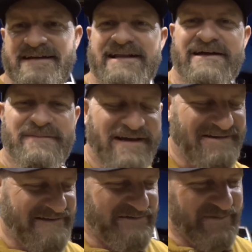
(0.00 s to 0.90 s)
I like
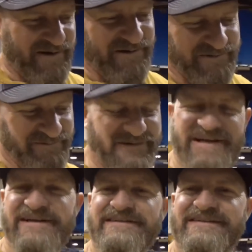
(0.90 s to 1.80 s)
magazines, but I don't
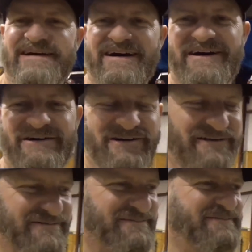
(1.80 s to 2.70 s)
read all
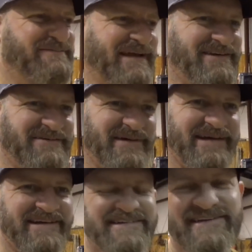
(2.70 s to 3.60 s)
of them page to
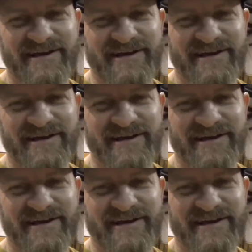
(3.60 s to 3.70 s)
page.